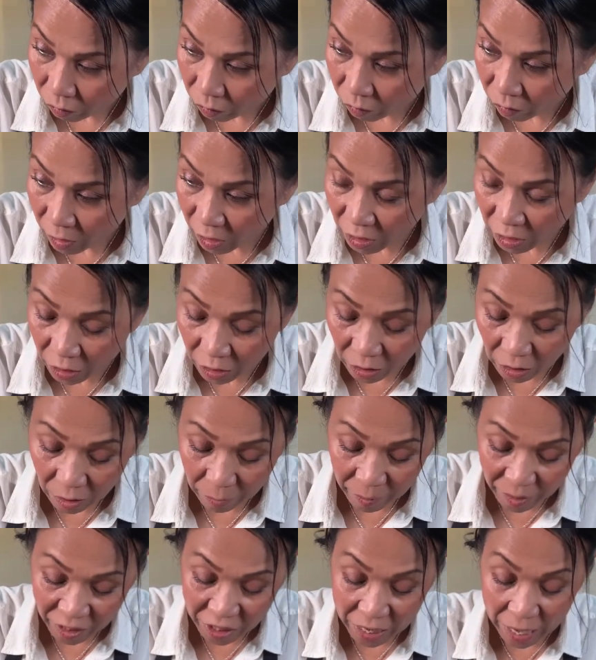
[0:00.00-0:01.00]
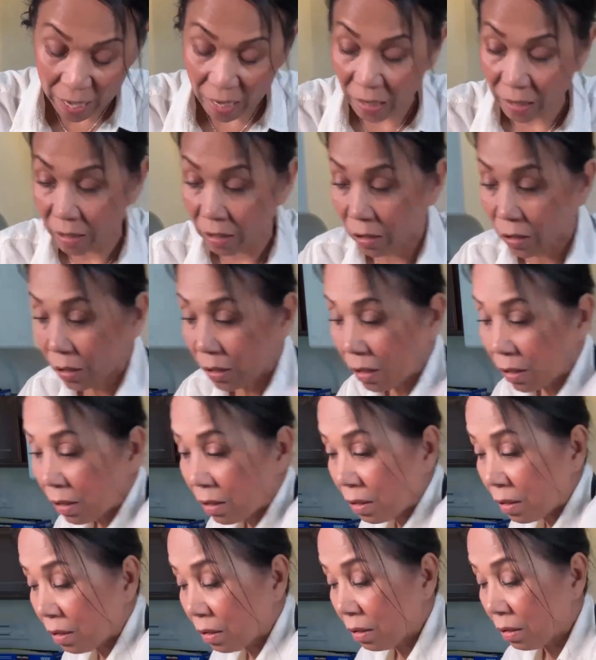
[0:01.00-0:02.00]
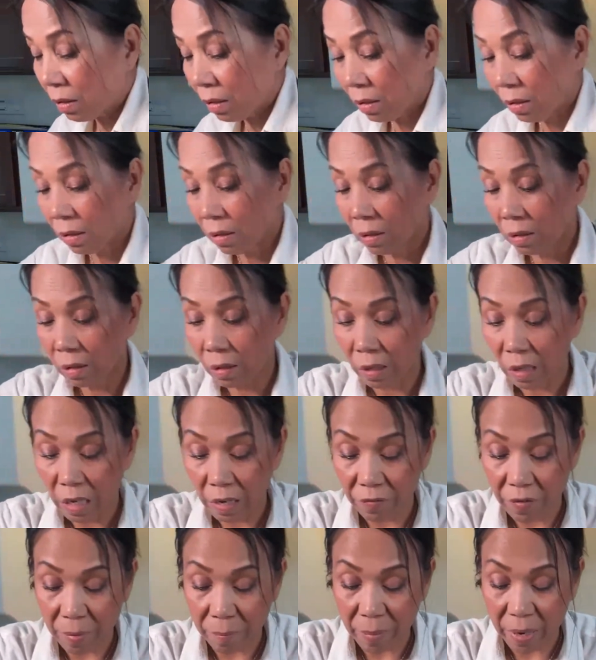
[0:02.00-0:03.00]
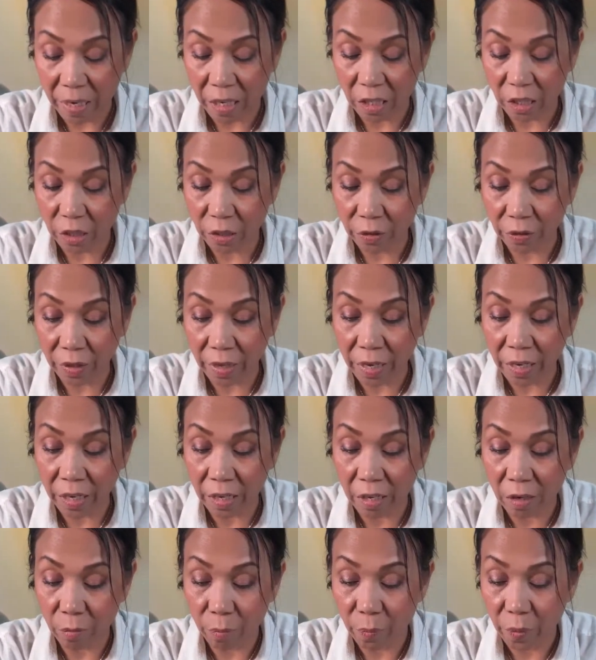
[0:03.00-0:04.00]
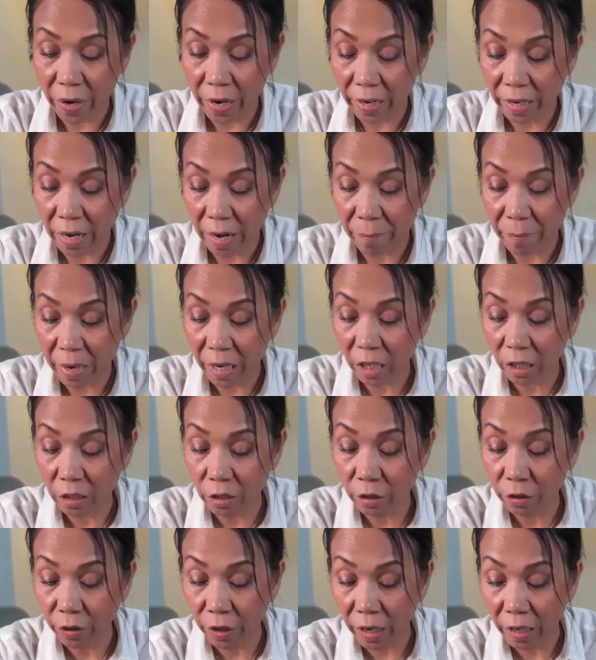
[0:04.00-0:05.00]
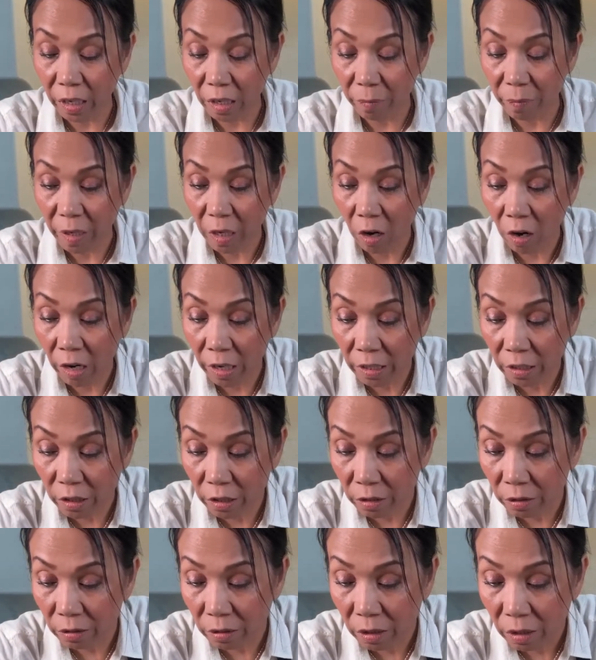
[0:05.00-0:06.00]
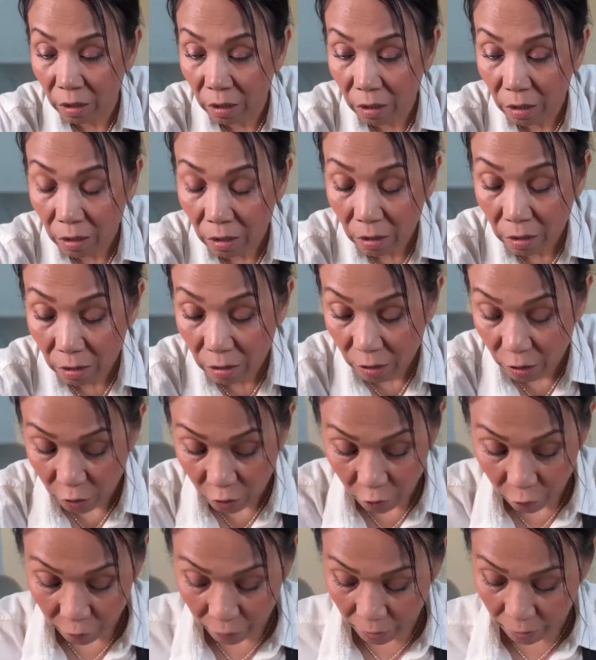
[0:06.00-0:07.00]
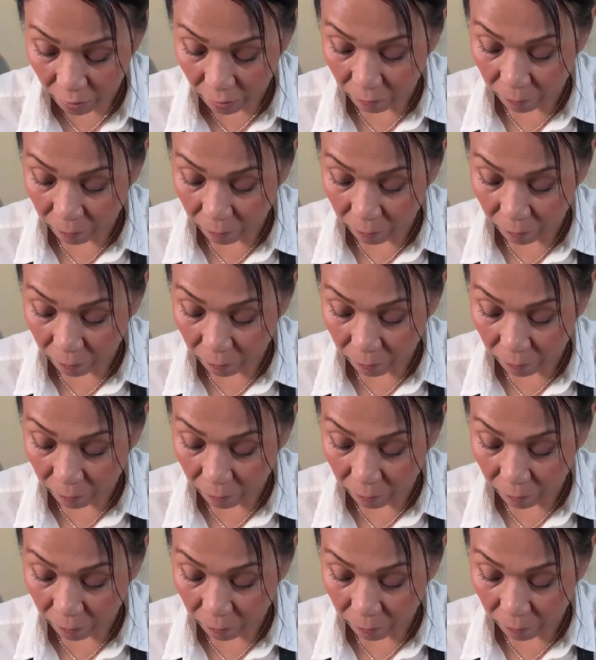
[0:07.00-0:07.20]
This is gonna be challenge. If I make it too thin, it'll break. I make it too thick, it'd be hard to cook it.